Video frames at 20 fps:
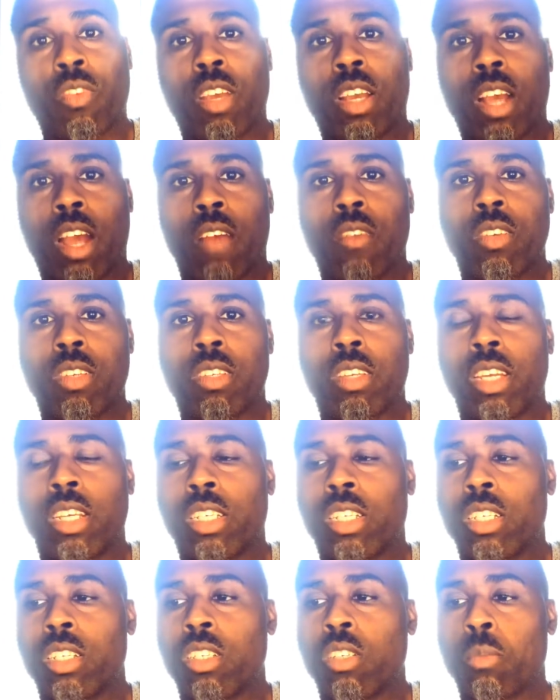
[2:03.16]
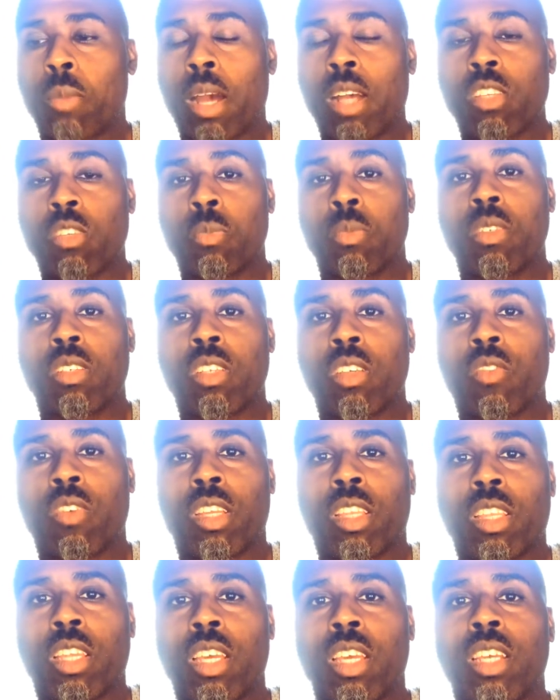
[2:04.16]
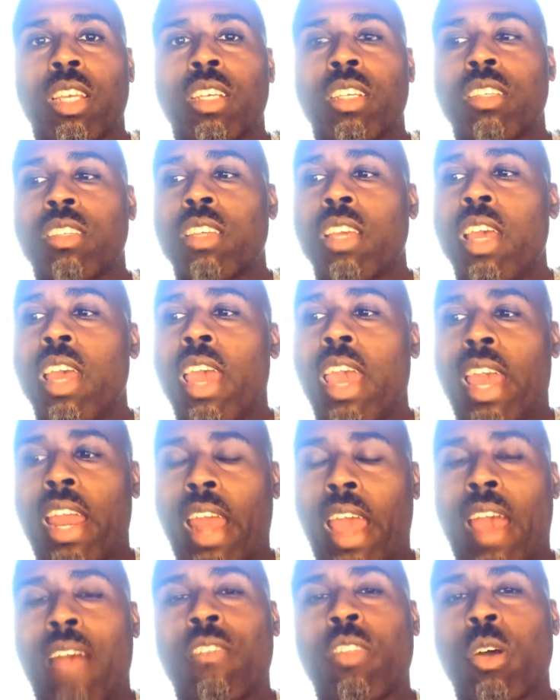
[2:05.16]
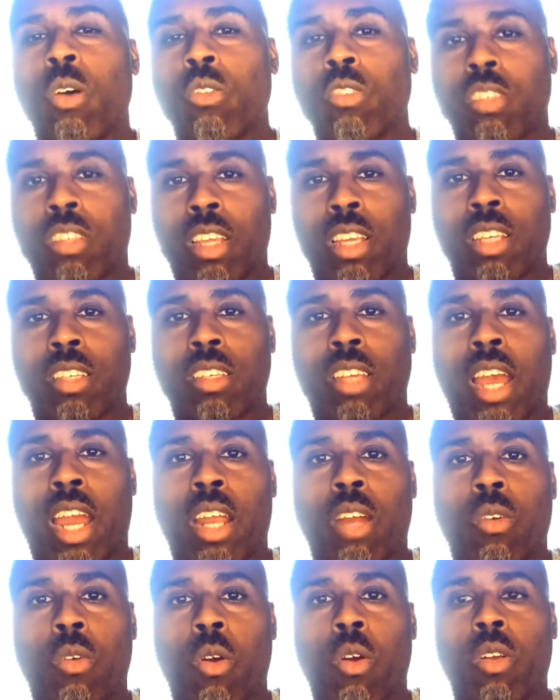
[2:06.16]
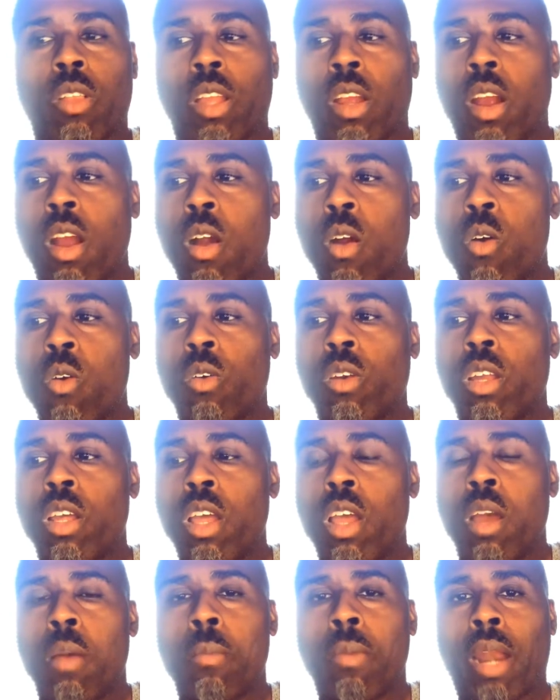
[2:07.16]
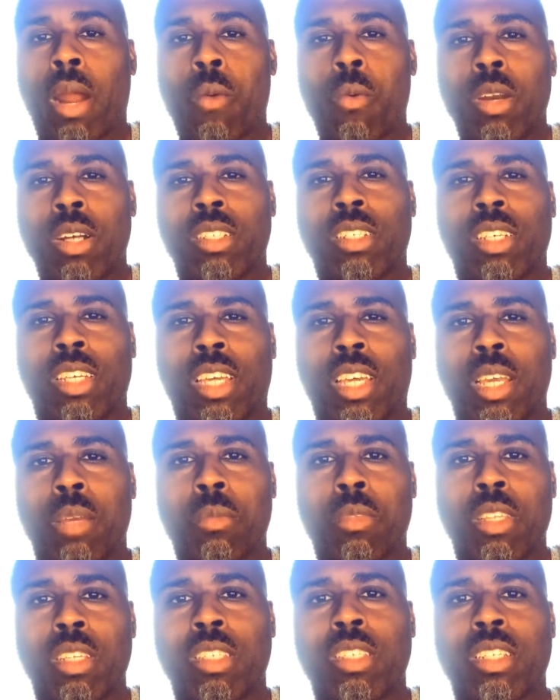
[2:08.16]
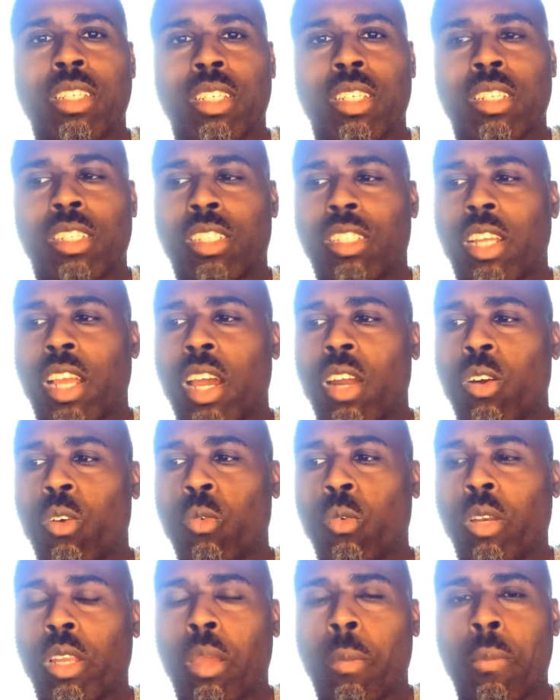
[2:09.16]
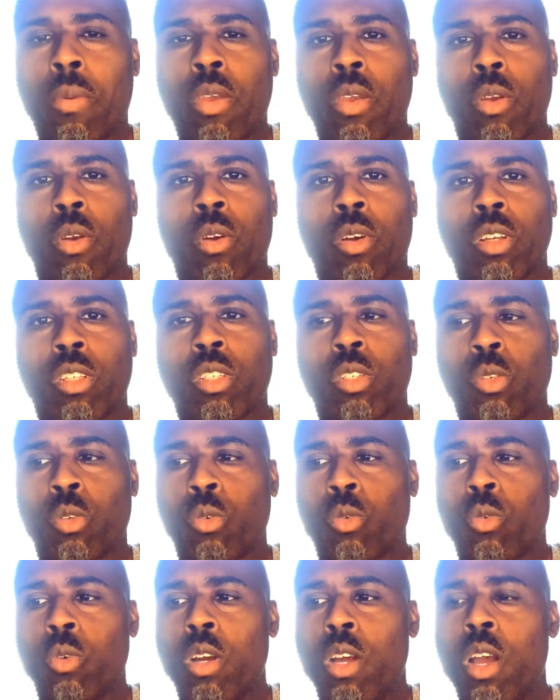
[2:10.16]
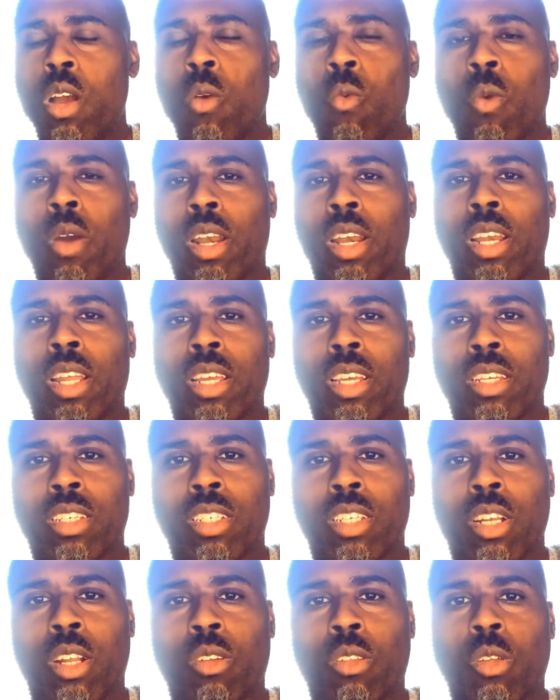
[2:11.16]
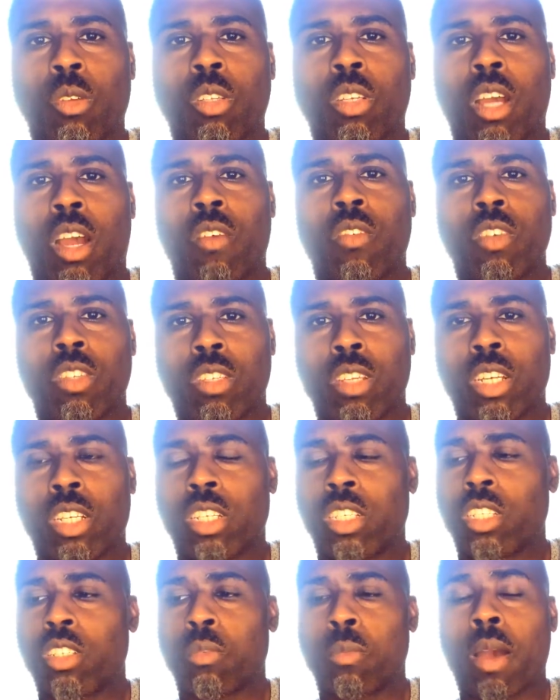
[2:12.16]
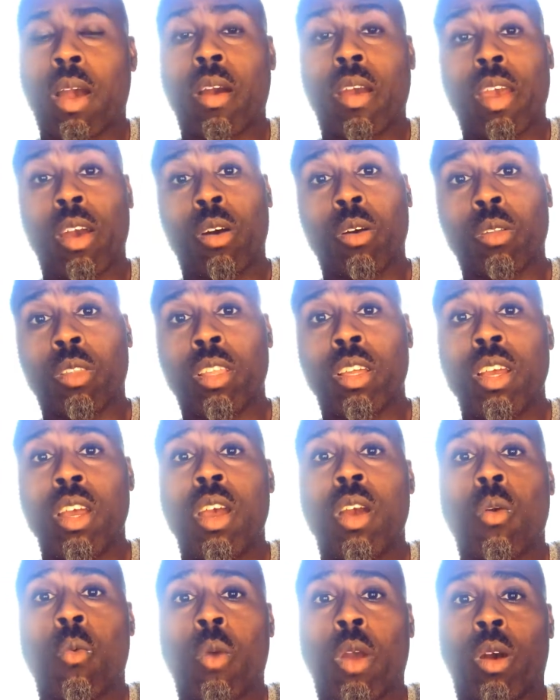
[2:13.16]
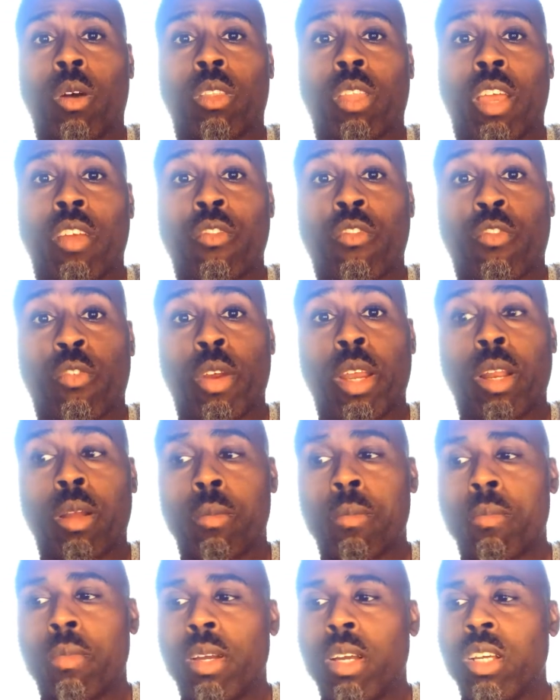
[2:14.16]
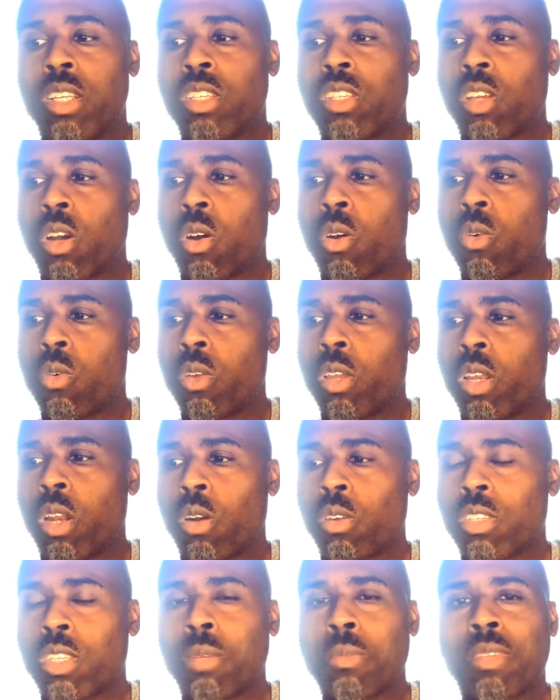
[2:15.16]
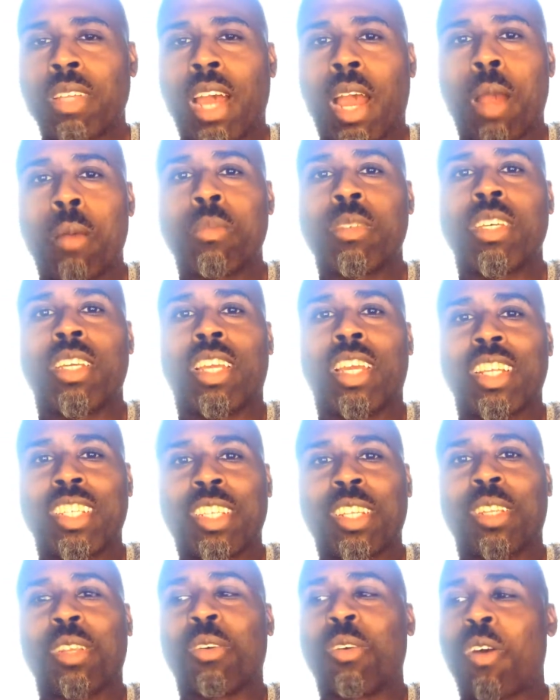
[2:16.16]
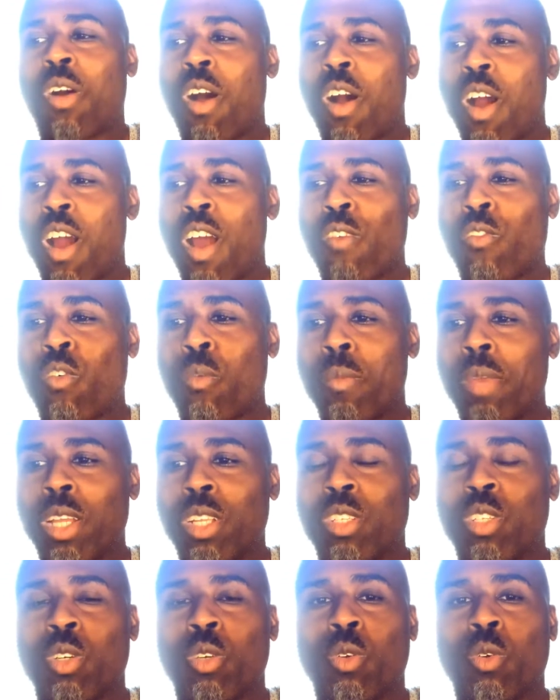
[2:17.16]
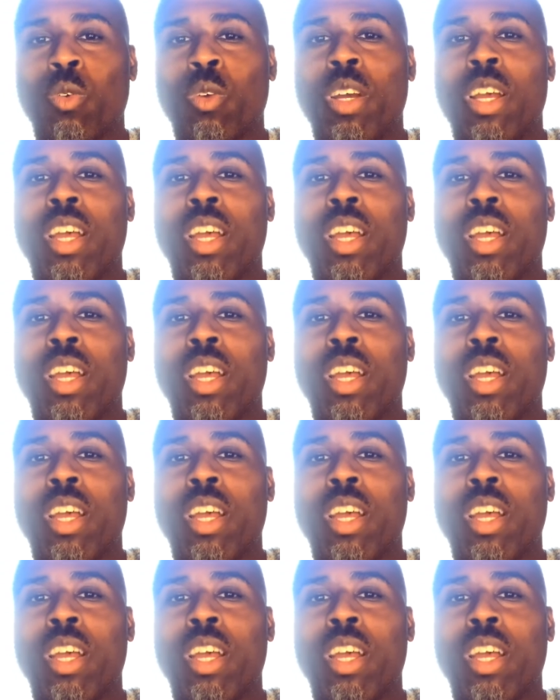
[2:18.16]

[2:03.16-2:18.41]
conversations about specific things and have those things kind of grow on their own. But I wanted to keep this channel really pure to what it is, those conversations about health, wealth, and freedom. So, sometimes it gets a little hard for me to,